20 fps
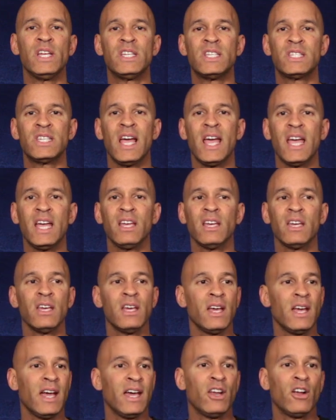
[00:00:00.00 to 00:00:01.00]
he's saying.
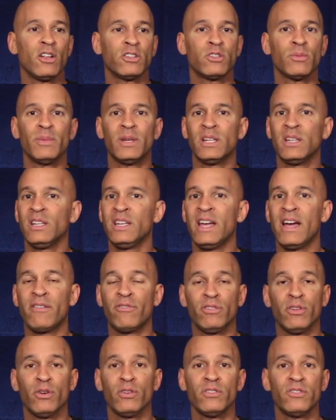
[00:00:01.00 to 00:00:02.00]
And ultimately
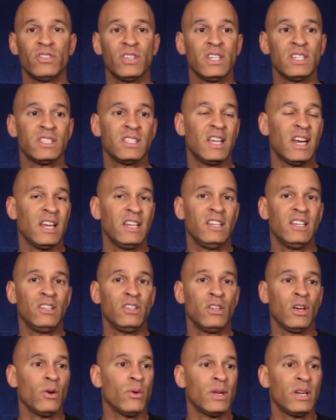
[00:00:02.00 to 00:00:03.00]
I've learned things that I
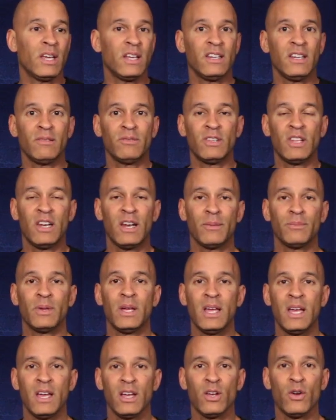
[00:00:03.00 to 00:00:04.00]
didn't know, and I ended
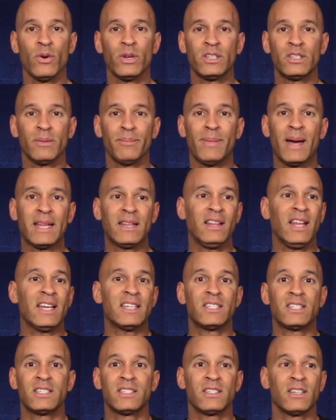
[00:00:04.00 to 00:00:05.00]
up going to bed
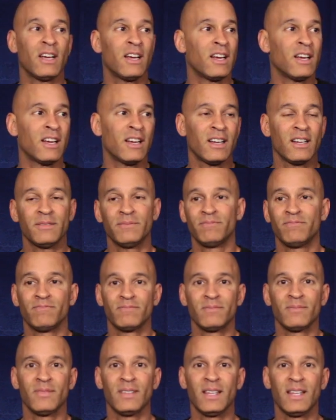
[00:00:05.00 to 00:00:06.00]
less, I
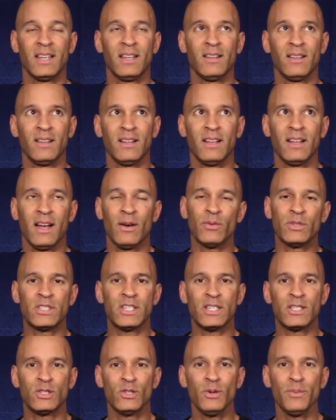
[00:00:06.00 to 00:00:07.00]
wouldn't
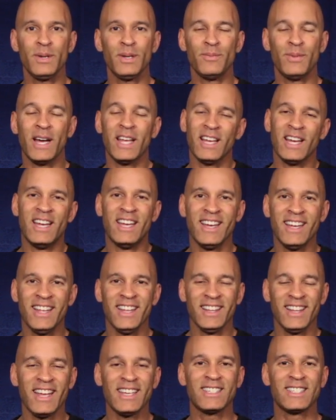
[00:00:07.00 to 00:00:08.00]
say stupid, but
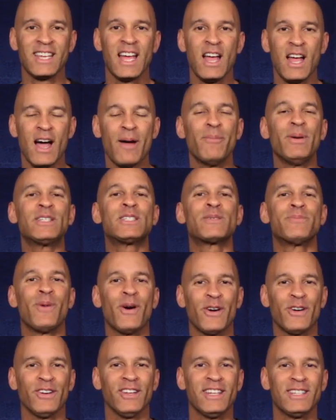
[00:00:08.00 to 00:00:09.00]
a bit
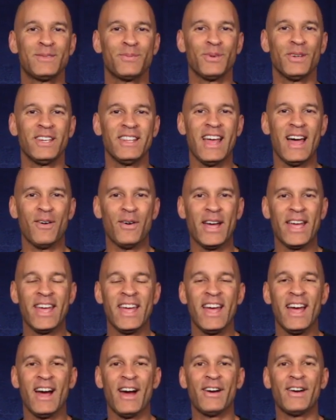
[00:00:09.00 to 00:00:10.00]
smarter, let's put it that way.
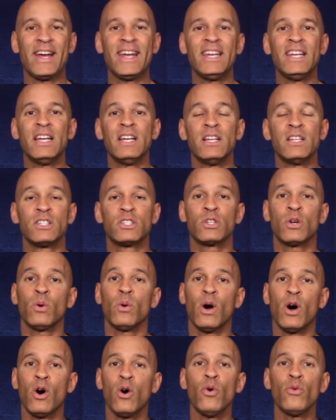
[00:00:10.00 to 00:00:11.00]
All right?
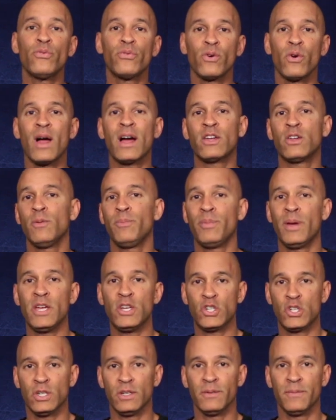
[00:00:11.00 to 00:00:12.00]
So O for
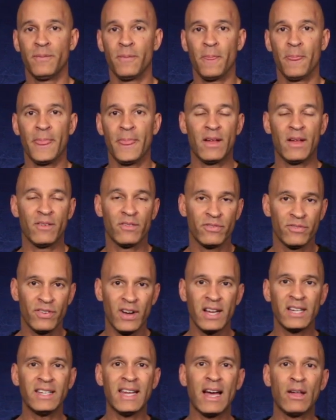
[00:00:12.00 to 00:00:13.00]
occupation.
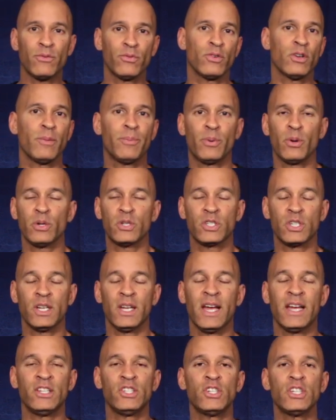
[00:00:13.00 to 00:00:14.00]
Find out for the person.
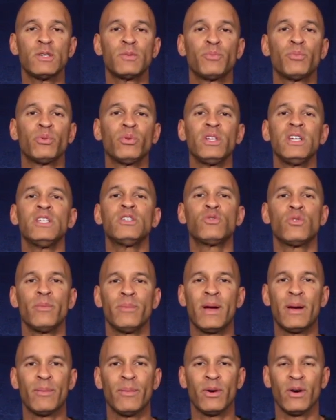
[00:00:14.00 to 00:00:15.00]
And just please
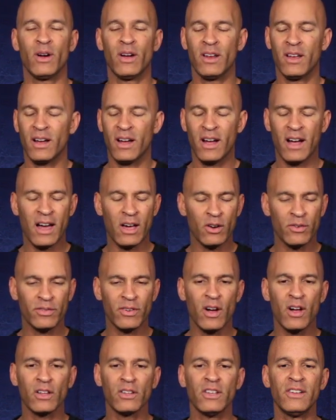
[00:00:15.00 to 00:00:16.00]
remember, out
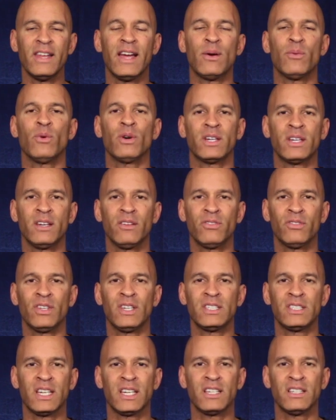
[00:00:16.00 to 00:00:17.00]
of all the networking
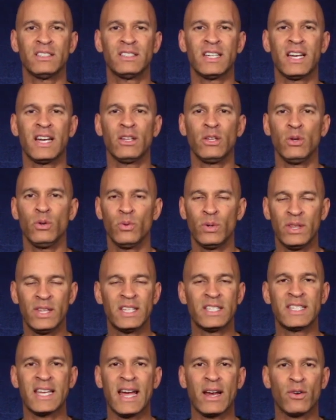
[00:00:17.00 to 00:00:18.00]
things I can tell you with
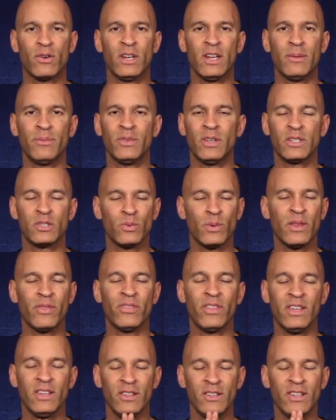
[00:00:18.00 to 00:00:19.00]
this acronym, there's one
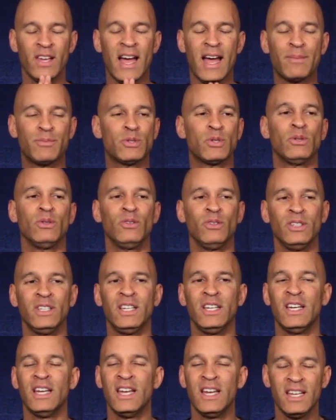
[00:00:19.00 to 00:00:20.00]
thing you
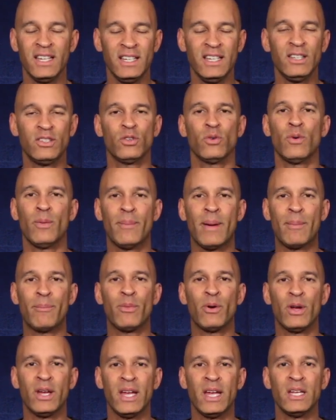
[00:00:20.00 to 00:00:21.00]
absolutely need to
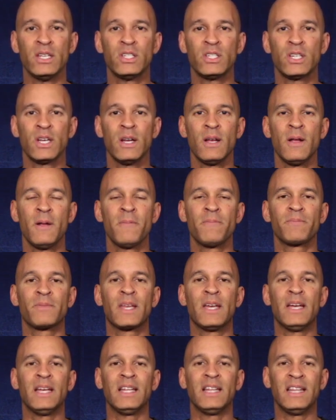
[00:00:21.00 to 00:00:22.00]
remember is
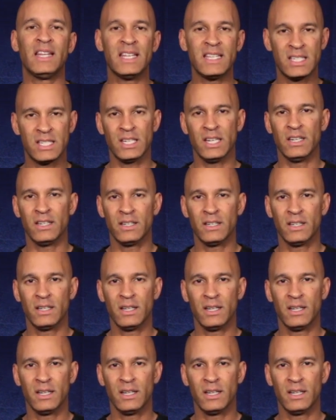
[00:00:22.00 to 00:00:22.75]
listen.